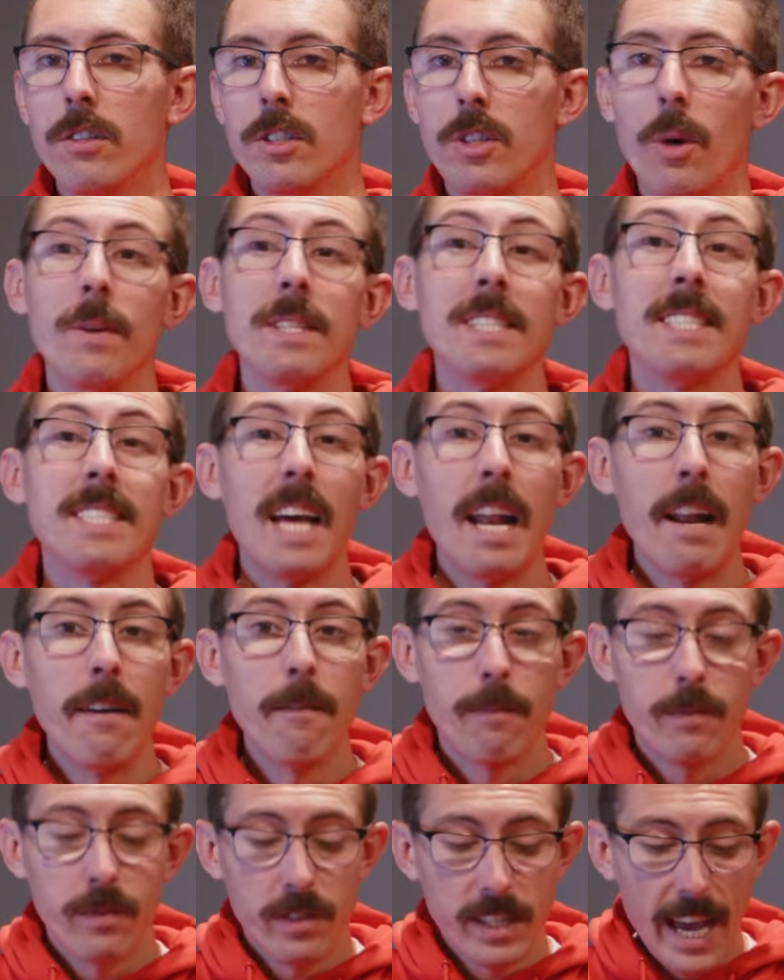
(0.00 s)
So instead
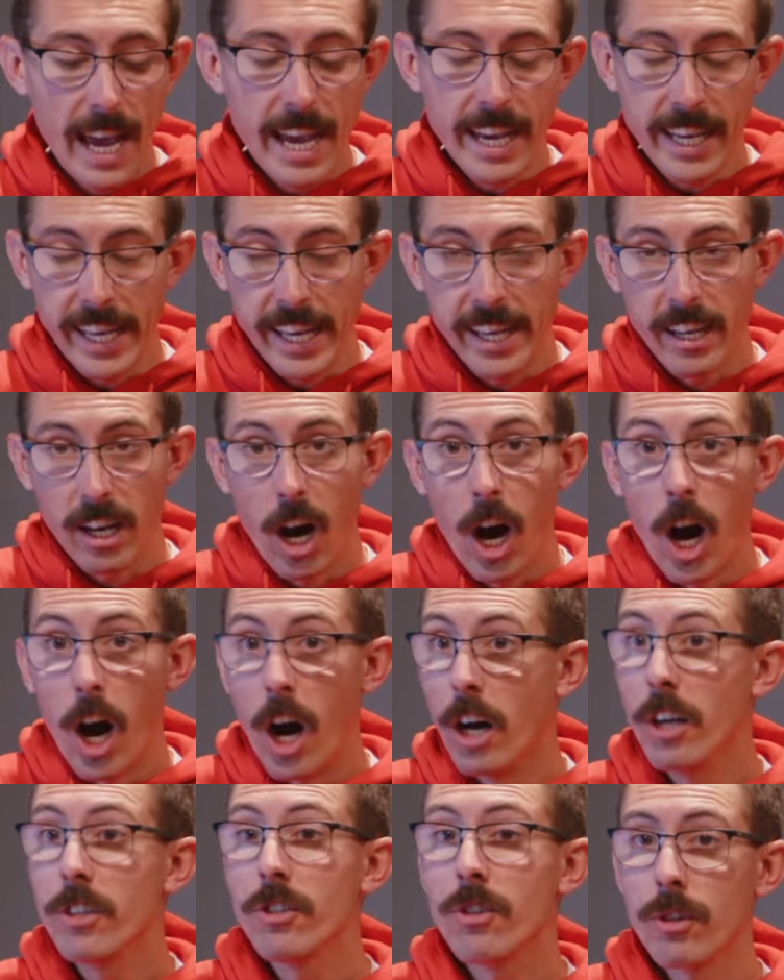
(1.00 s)
of taking
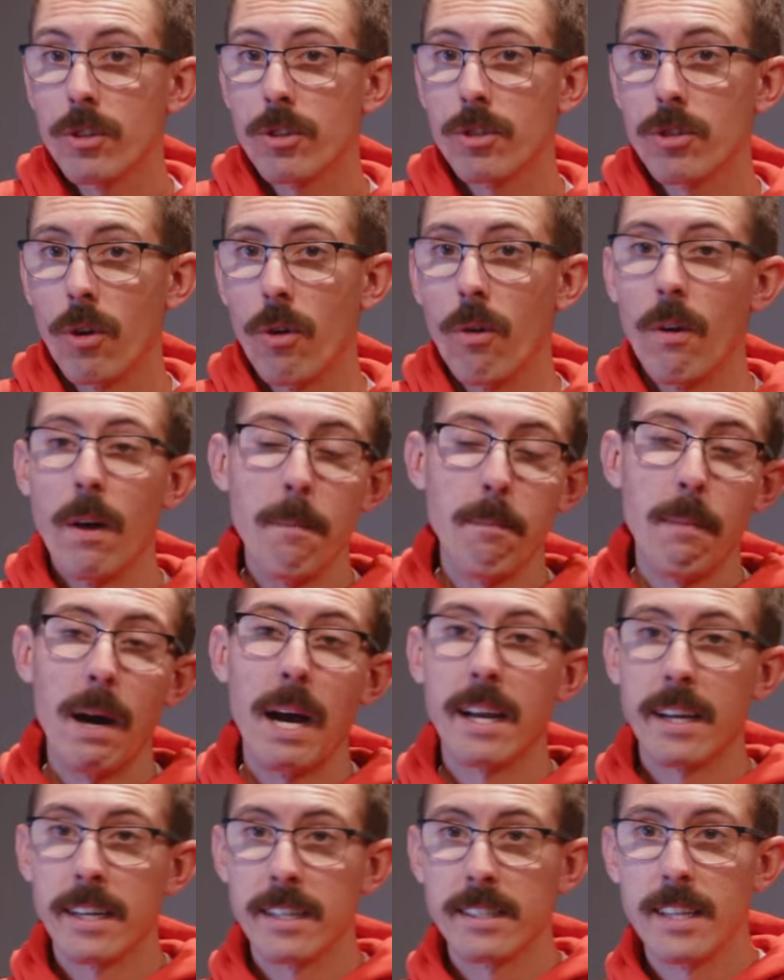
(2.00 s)
100 Sol and
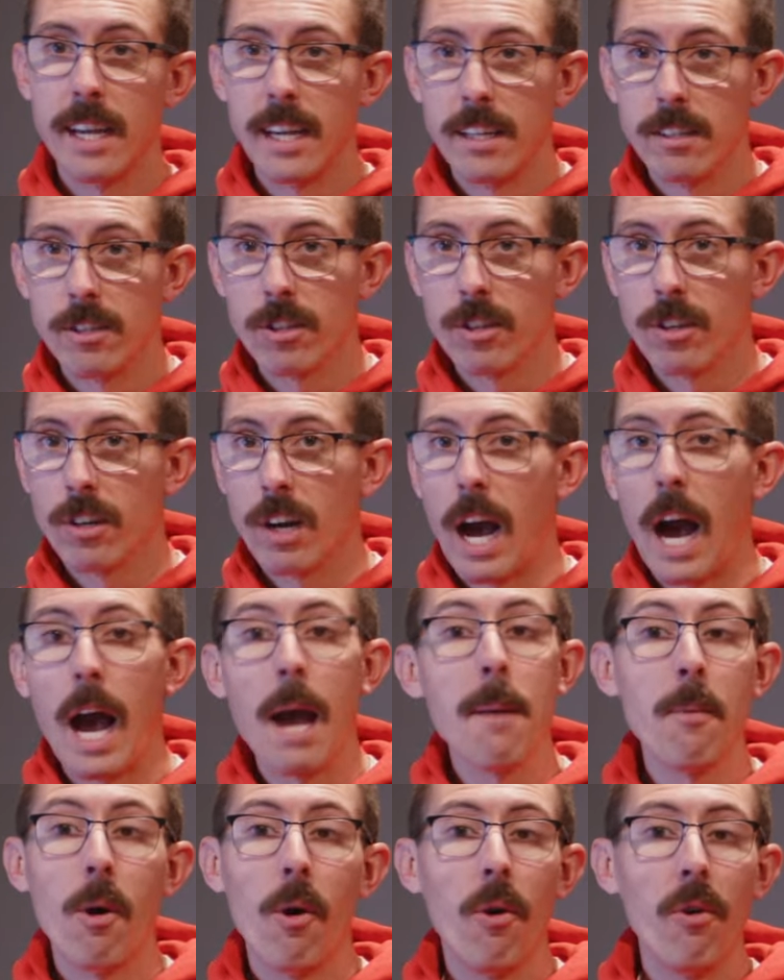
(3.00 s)
buying a Tensor,
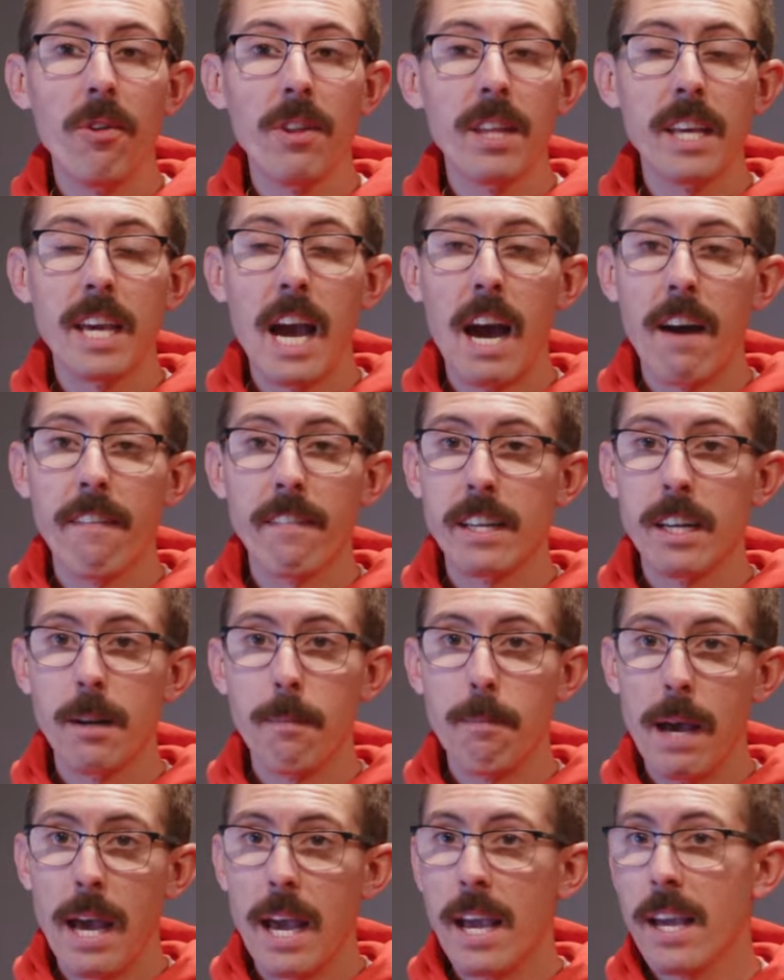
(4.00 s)
I'm only having to
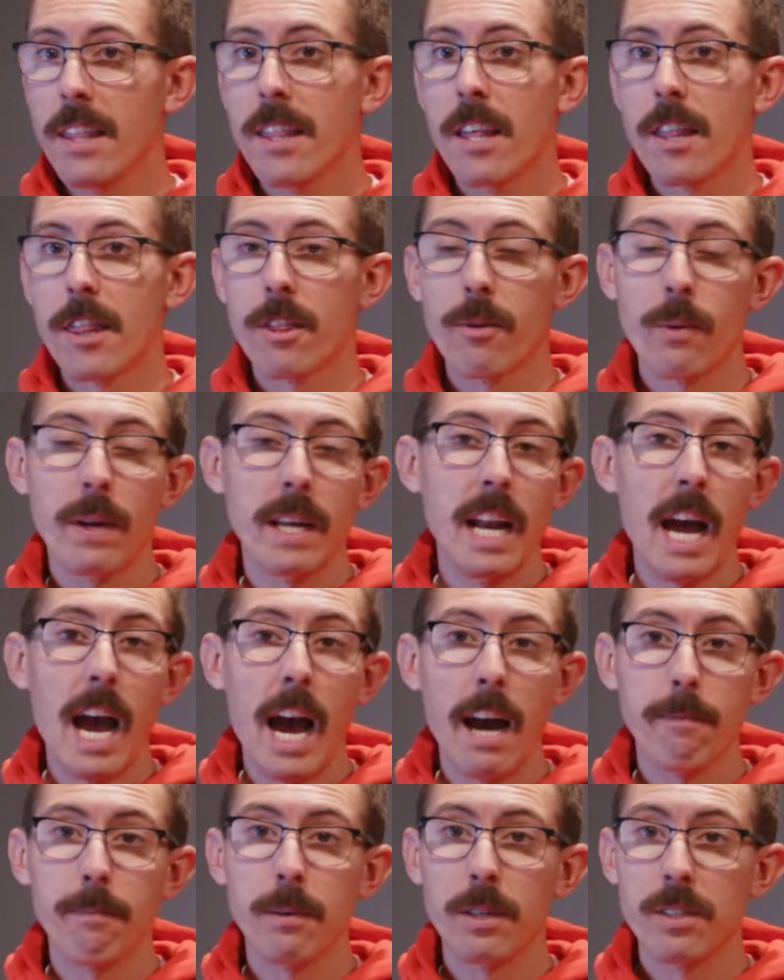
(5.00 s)
pay the
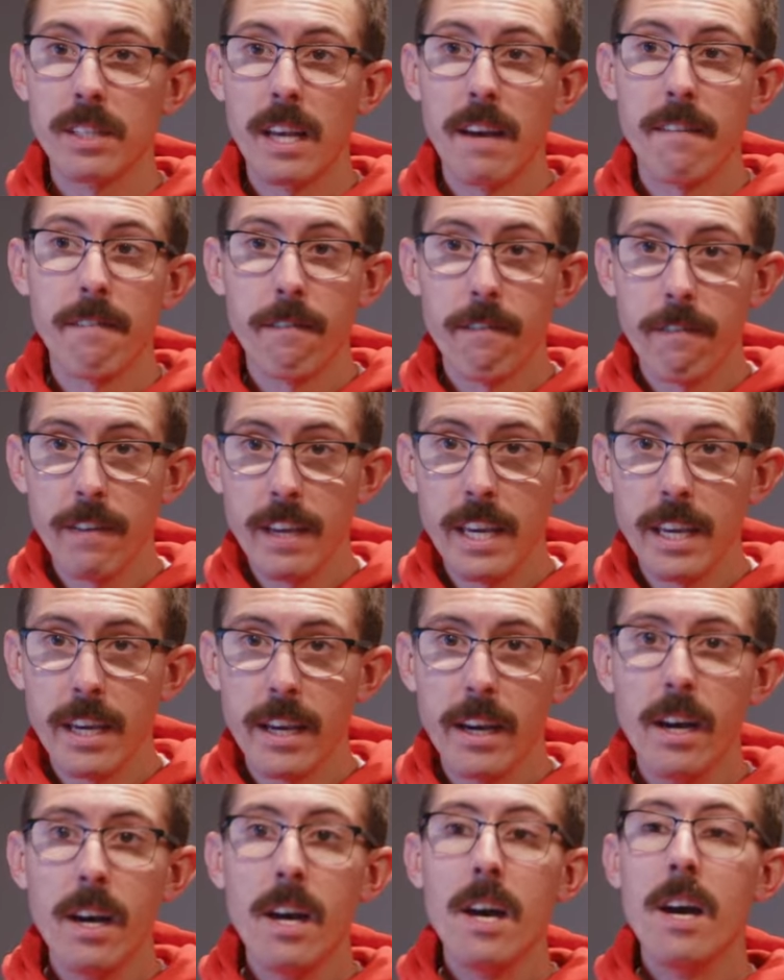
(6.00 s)
3.5% fee
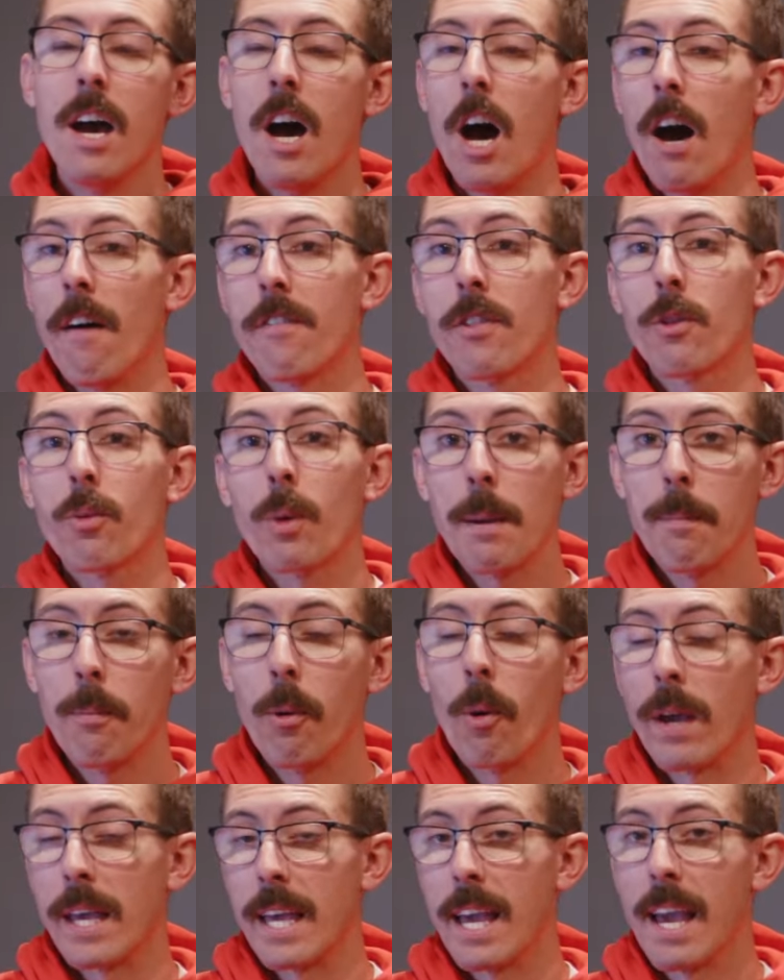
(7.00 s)
of
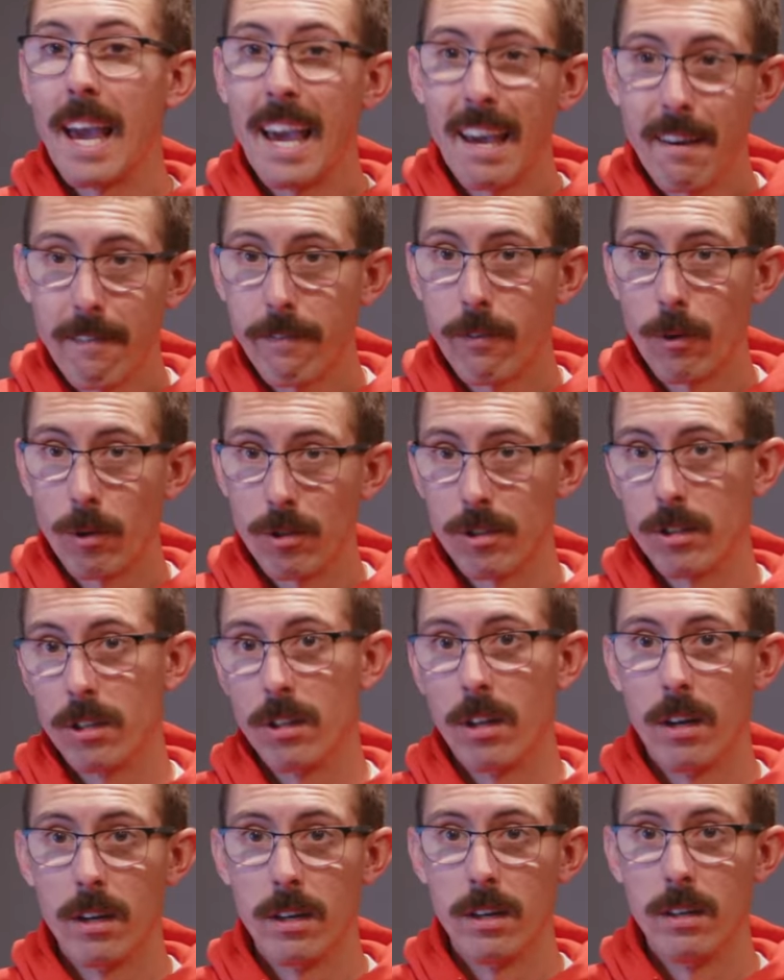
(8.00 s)
3.84
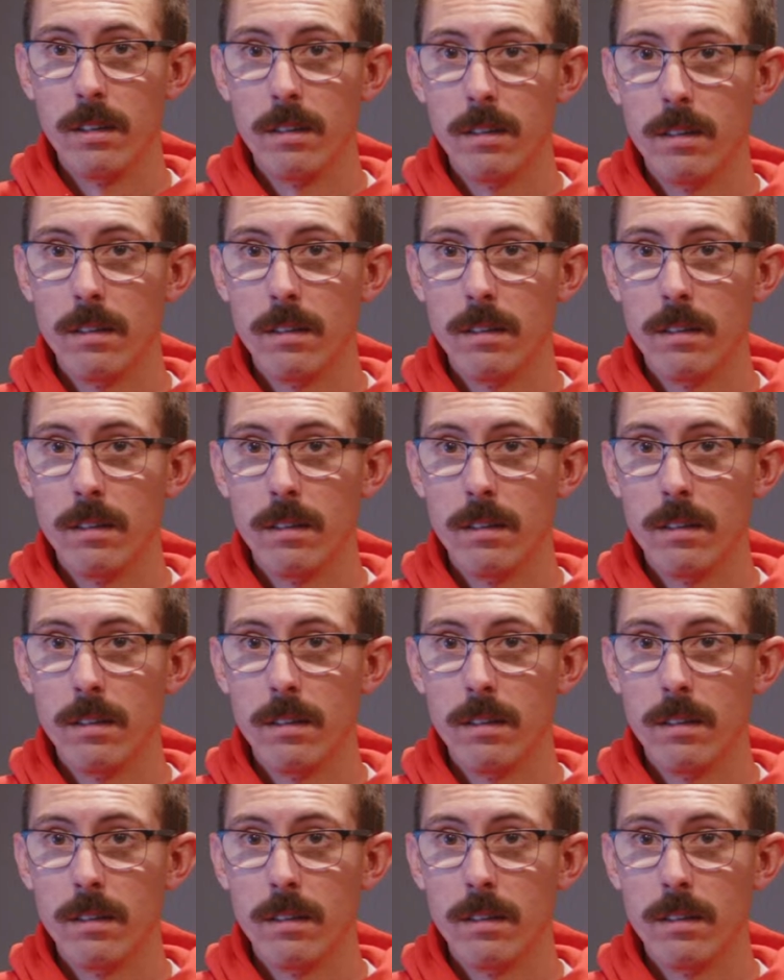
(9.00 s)
Solana.